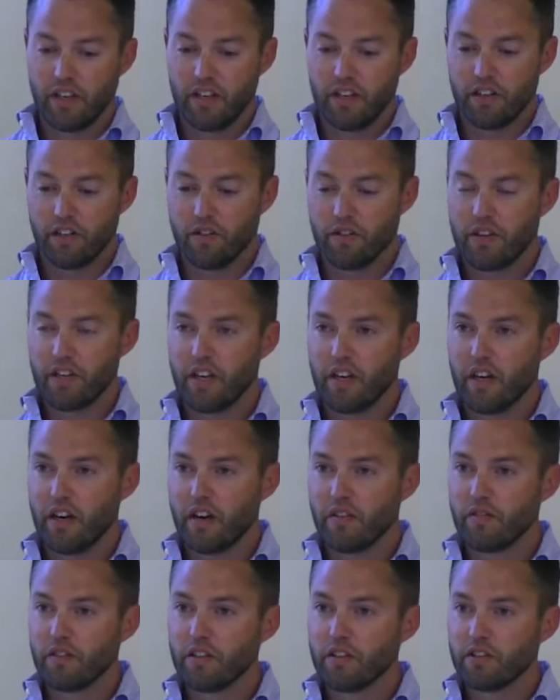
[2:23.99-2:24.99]
the
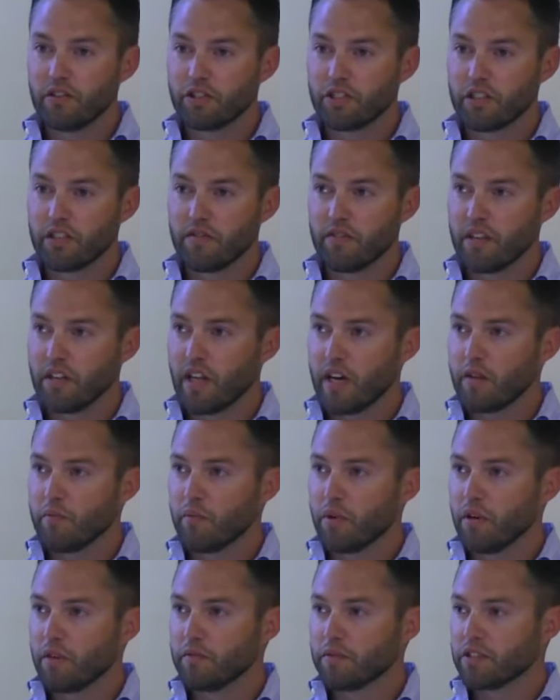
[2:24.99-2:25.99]
evolution of the
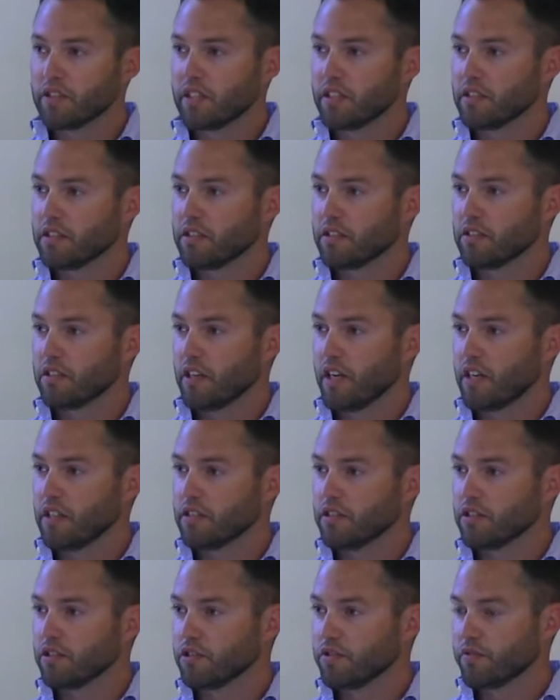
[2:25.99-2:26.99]
light bulb since
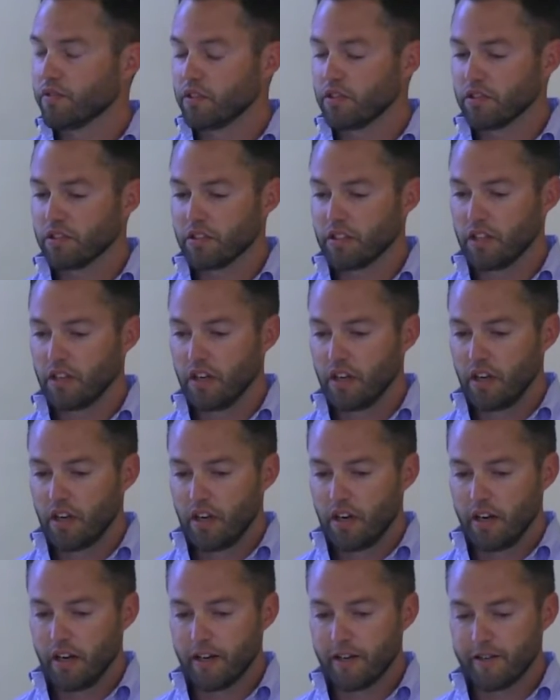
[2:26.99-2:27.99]
Edison's first
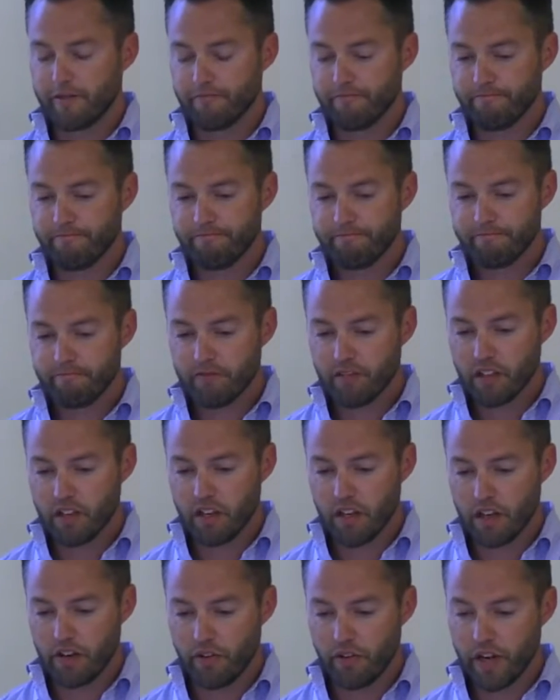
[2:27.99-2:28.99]

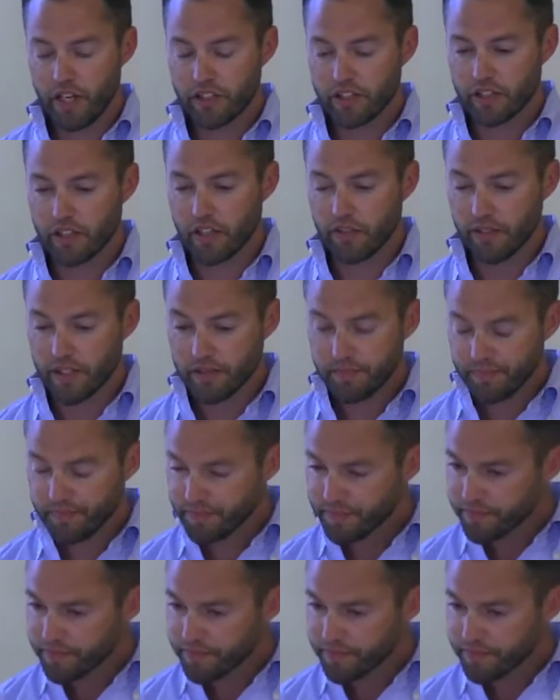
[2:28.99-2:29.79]
iteration of it.